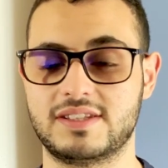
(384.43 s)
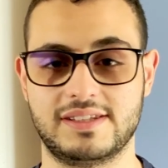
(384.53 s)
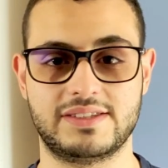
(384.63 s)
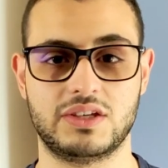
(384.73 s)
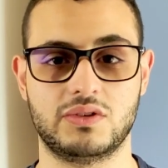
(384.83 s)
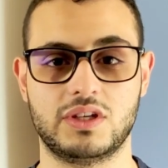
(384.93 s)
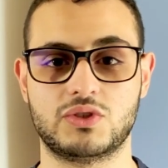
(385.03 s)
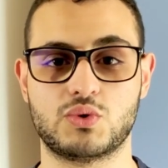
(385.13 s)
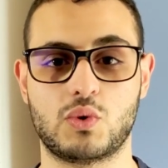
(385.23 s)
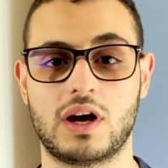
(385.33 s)
since you
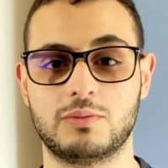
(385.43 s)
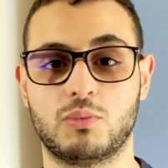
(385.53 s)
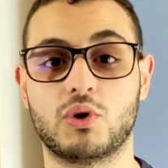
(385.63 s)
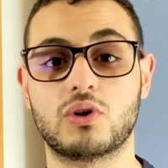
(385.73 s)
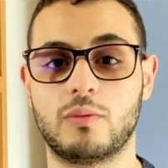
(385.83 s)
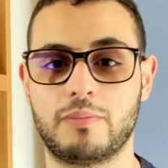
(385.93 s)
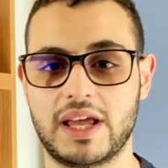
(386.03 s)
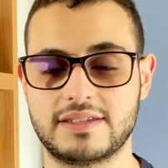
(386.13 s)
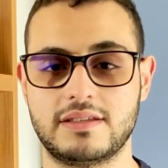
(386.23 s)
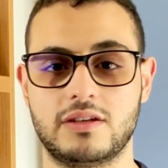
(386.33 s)
need to add more
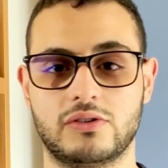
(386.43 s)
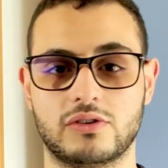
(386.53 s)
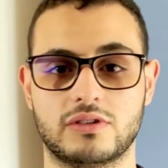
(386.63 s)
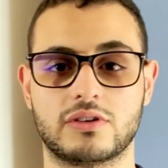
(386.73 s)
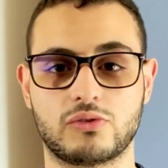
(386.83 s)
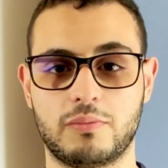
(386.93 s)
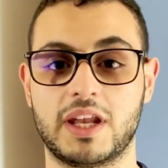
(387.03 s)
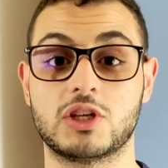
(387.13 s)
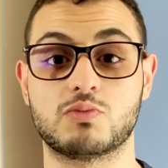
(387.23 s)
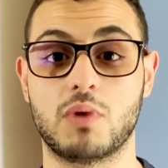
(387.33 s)
complexity in order to
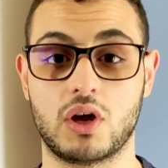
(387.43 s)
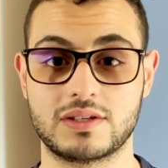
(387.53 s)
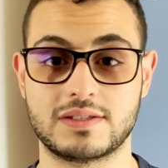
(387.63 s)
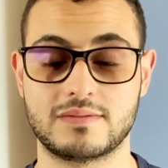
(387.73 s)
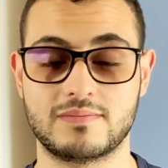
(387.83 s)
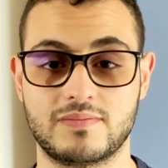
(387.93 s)
manage blocks.